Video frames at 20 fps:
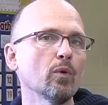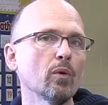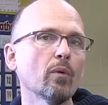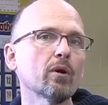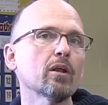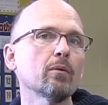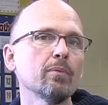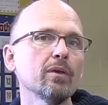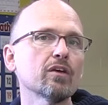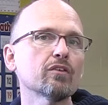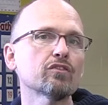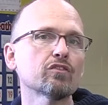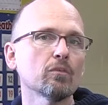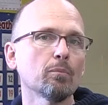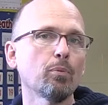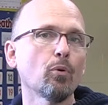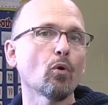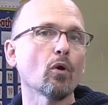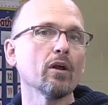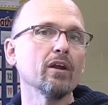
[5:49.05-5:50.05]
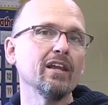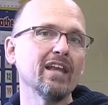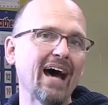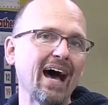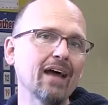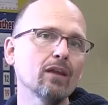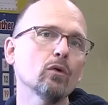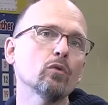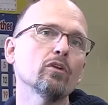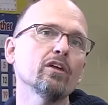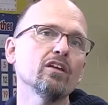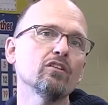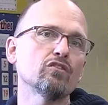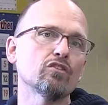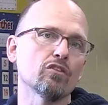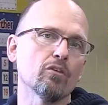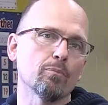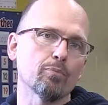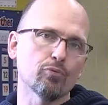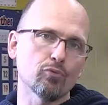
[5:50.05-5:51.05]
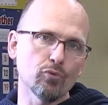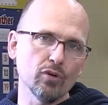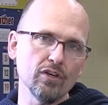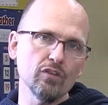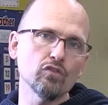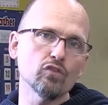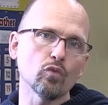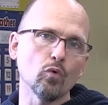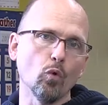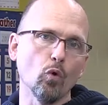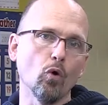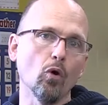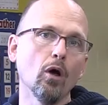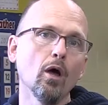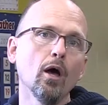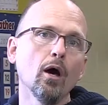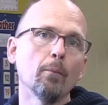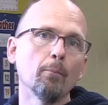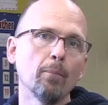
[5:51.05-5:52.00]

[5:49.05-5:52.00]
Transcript: we want to be a support not only to the preschool,